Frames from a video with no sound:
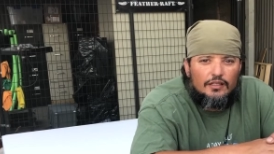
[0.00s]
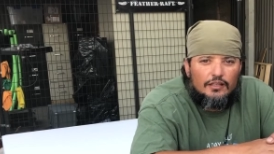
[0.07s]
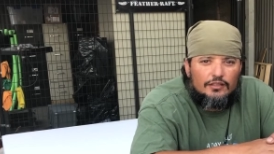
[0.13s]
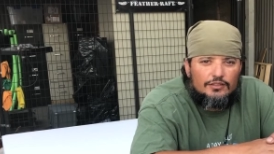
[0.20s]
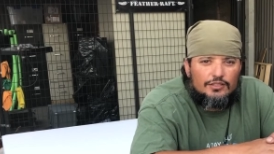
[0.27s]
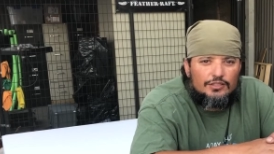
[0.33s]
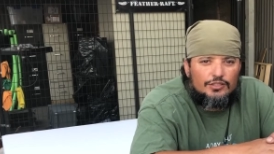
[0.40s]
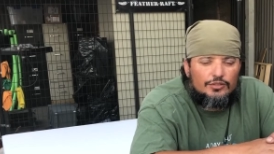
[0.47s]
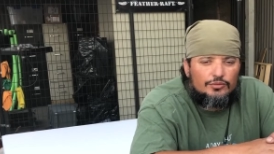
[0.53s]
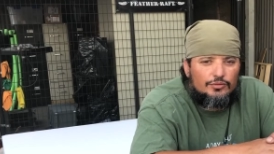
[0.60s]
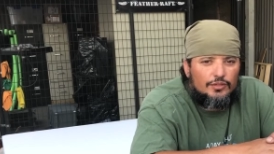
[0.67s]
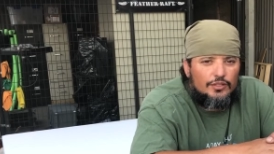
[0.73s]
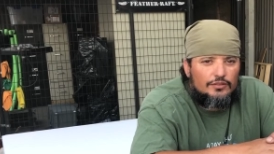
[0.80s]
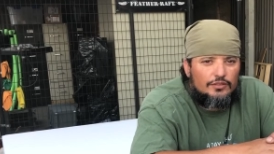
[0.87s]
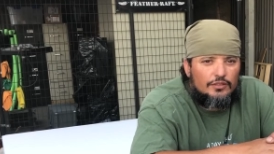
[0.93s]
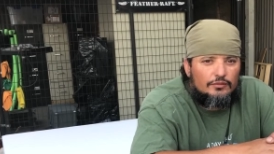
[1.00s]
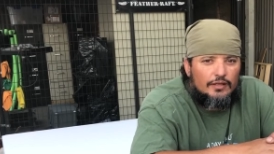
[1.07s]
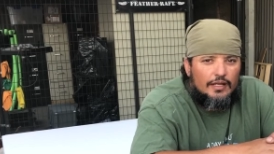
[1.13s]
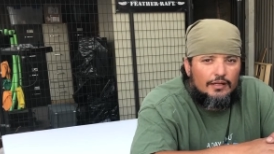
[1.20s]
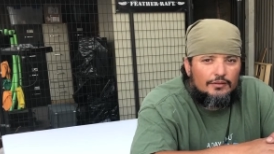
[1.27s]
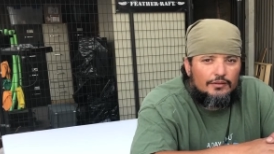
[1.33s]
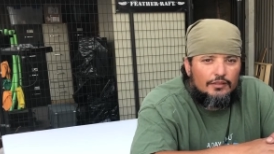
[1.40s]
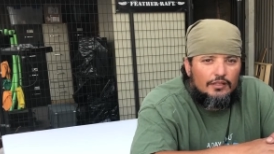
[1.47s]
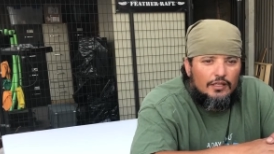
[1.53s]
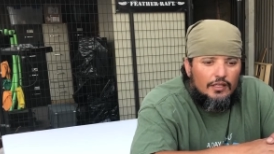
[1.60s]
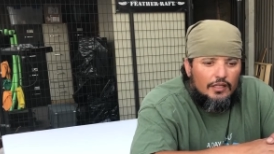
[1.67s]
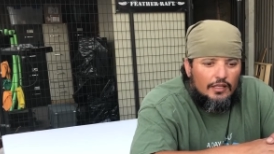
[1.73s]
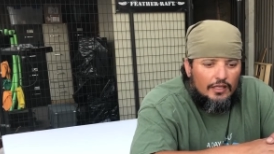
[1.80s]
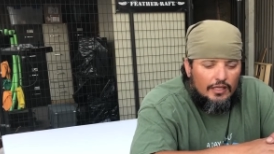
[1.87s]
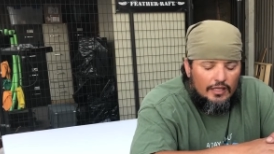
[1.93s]
just cruising around.
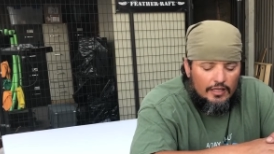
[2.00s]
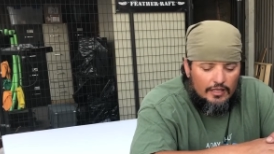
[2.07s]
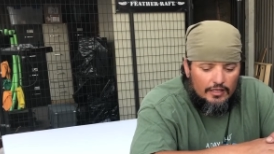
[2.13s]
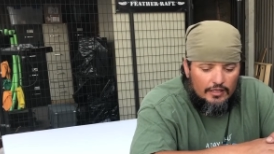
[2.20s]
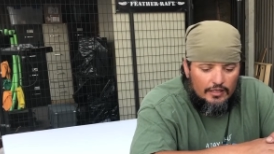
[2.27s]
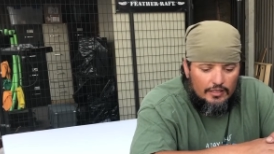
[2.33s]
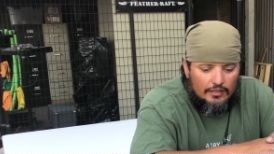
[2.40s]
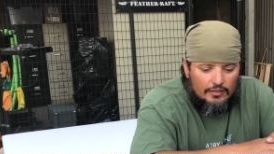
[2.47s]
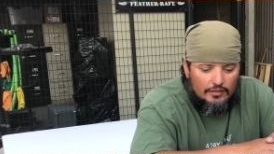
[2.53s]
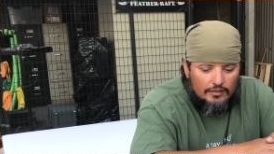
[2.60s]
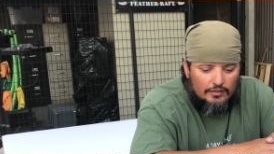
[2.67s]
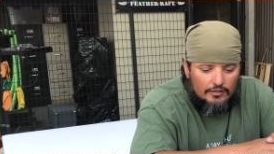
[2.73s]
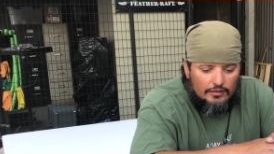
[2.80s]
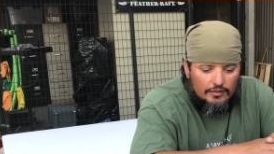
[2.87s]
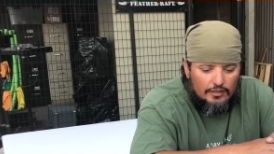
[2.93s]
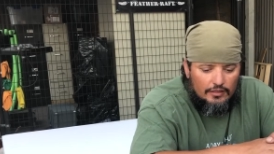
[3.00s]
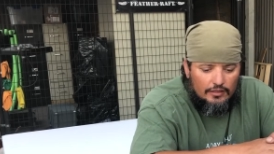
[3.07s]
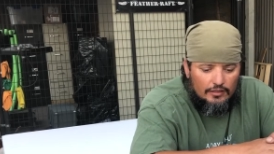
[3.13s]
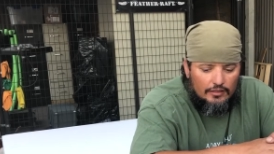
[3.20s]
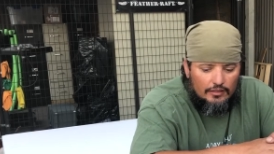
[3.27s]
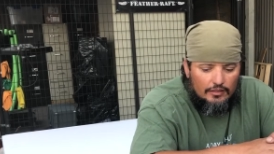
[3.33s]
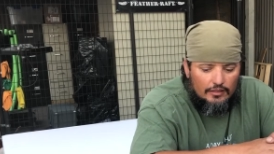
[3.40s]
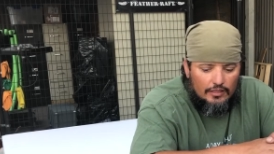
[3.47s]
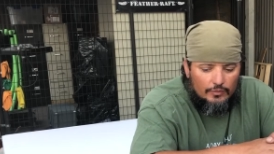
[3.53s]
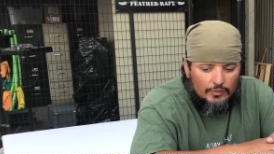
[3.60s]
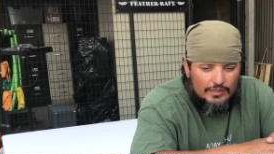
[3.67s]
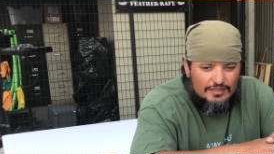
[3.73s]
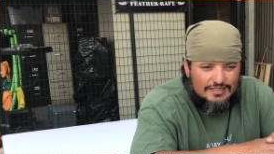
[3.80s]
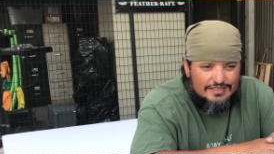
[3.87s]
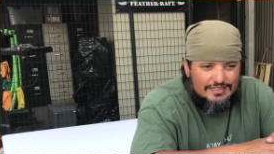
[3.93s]
And then I went
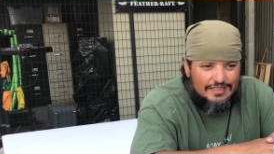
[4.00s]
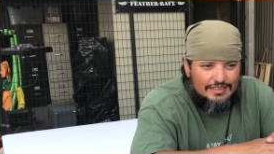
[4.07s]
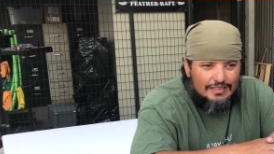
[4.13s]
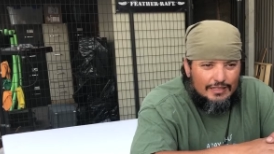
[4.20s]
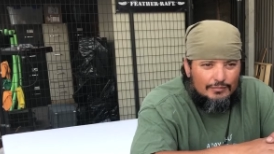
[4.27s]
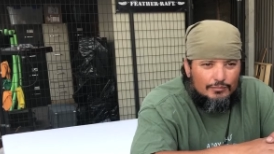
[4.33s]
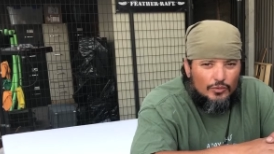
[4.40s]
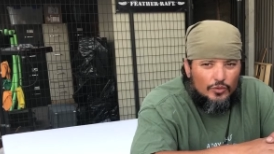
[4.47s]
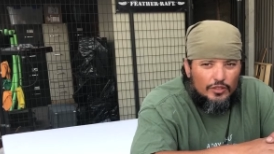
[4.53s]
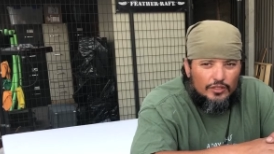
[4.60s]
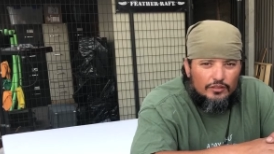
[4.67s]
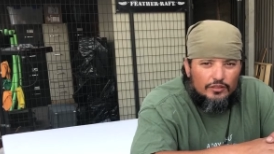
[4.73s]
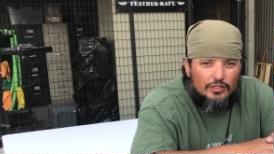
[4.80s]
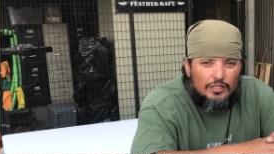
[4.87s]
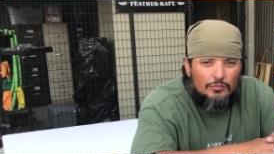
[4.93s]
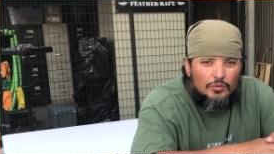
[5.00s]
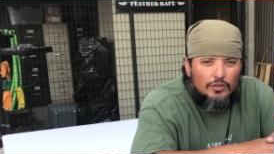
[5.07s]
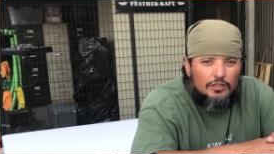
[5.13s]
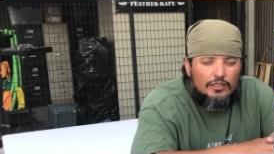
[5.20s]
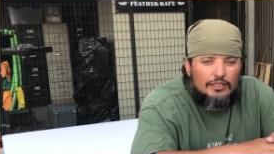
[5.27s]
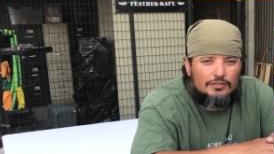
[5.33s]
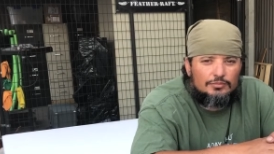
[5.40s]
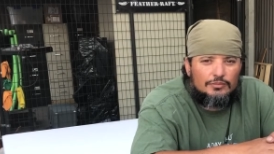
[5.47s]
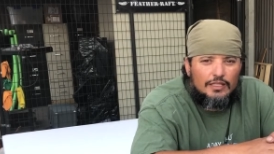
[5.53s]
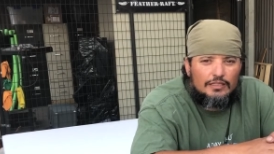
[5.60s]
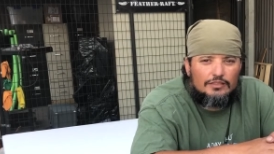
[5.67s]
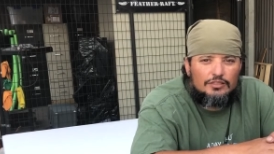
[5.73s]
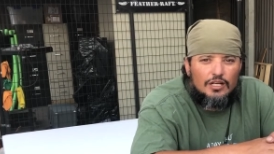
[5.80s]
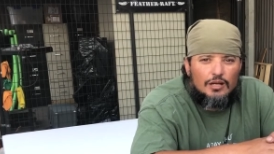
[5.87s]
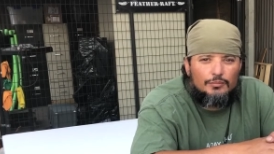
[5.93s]
Sunday morning, early morning, got some nice
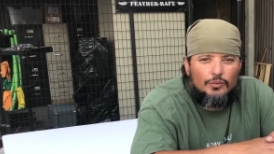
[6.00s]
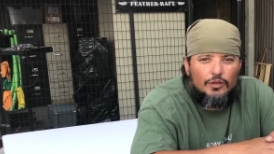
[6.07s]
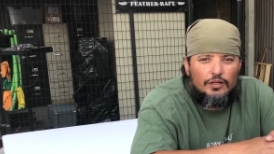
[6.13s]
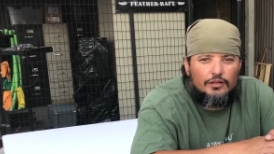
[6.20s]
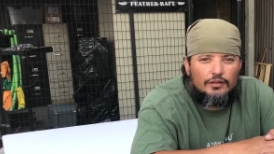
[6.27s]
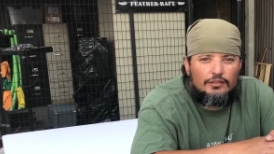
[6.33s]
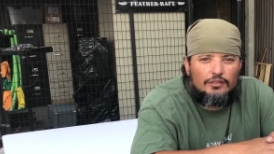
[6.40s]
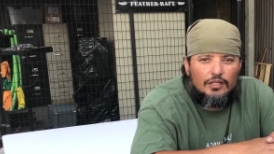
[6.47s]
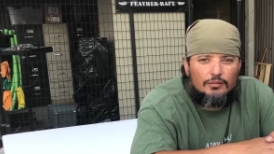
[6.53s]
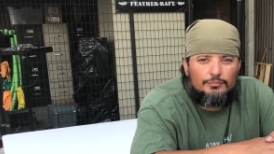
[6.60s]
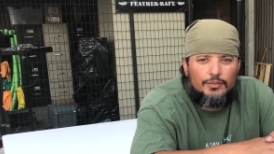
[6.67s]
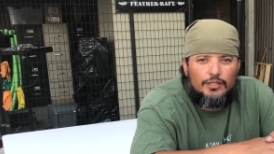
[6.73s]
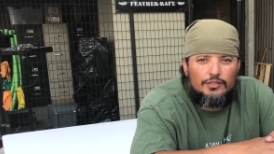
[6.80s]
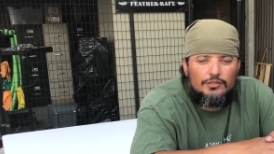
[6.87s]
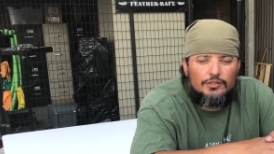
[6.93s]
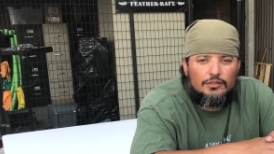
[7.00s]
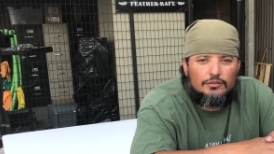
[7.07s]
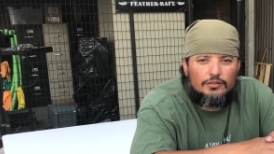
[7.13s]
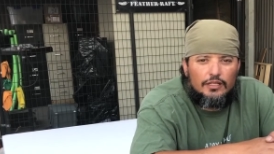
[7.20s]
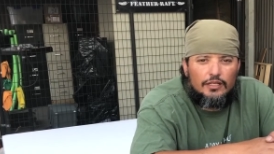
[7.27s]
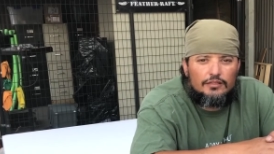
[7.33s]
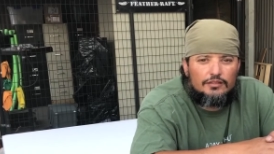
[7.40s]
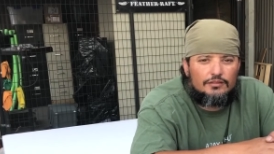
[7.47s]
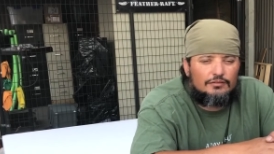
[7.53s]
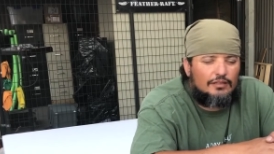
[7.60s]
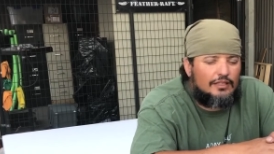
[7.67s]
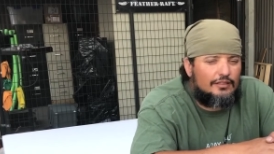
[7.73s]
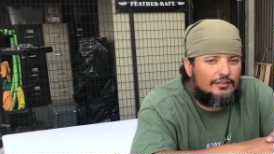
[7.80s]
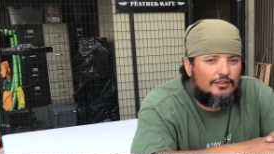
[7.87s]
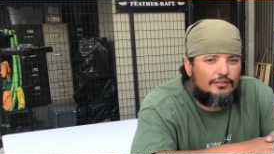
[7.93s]
top water at Don Pedro, catching, I
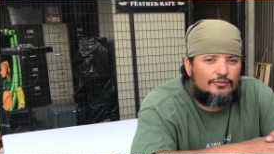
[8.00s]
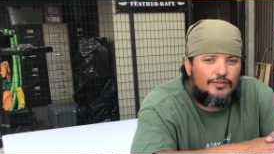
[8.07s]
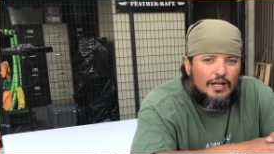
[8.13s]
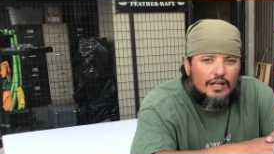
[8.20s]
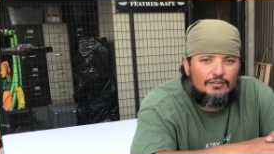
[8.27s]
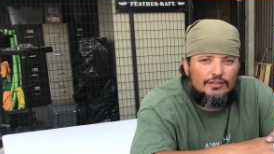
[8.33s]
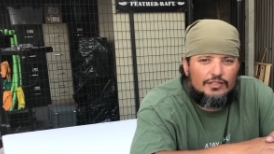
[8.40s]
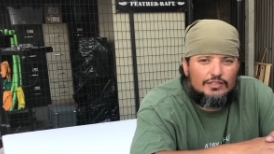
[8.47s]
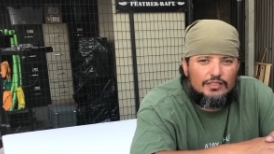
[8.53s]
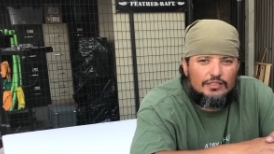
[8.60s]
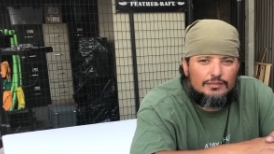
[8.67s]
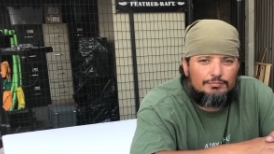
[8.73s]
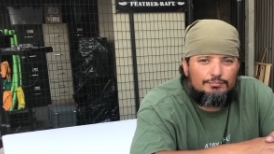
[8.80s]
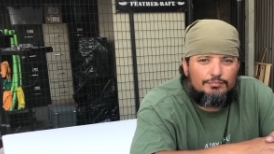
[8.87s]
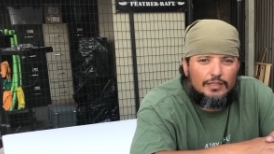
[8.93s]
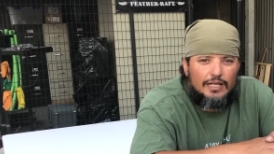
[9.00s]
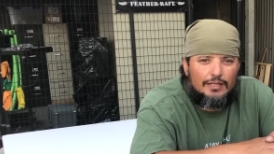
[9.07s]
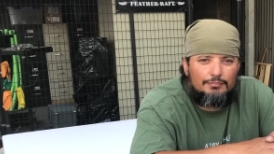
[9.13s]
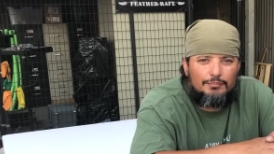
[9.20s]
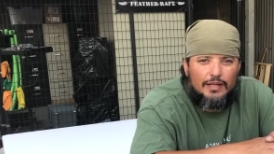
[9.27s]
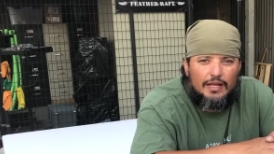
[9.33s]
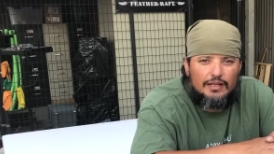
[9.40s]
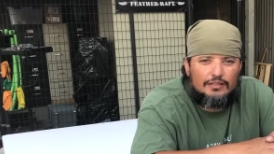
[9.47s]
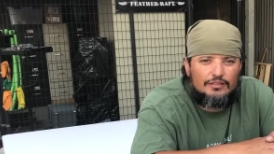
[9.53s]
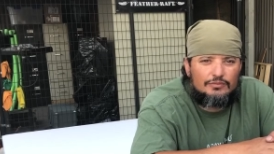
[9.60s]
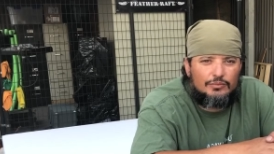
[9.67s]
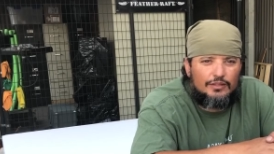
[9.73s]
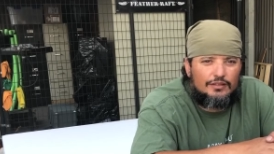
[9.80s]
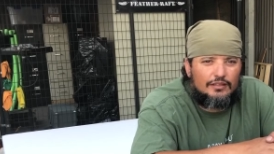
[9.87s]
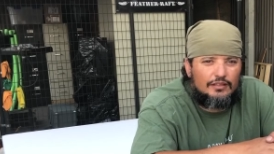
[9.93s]
don't know, 5 or 6 black bass
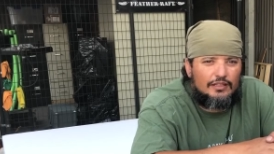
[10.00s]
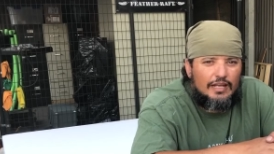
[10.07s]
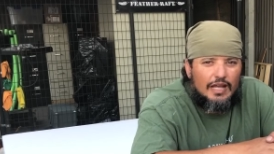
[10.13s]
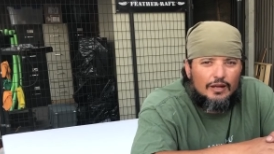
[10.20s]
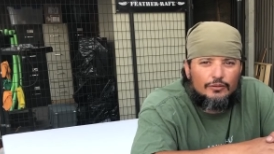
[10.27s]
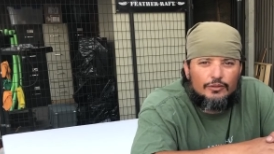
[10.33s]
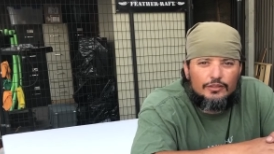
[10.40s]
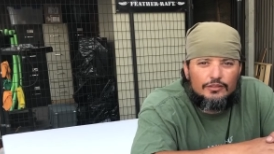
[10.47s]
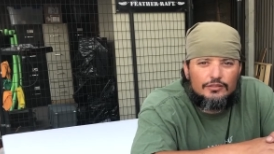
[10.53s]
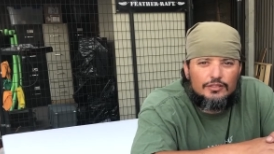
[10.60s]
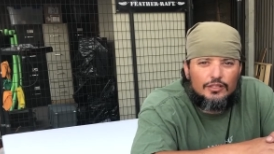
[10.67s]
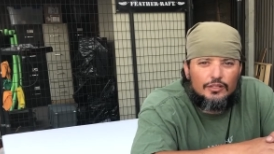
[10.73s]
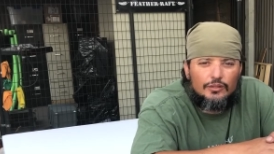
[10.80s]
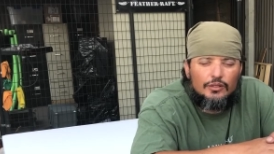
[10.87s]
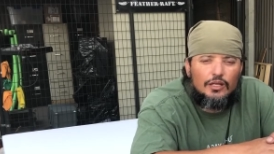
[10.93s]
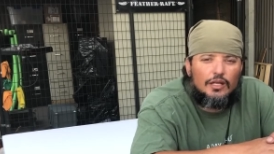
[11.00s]
within an hour or so.